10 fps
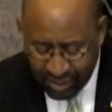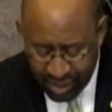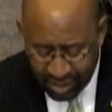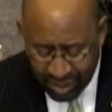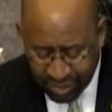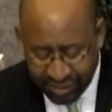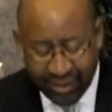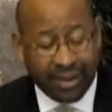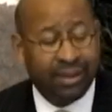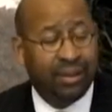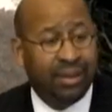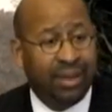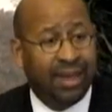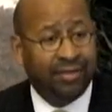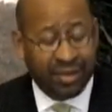Let me also thank
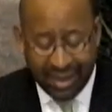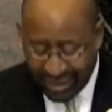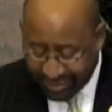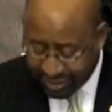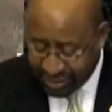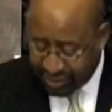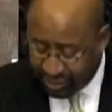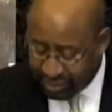Catherine Gajewski,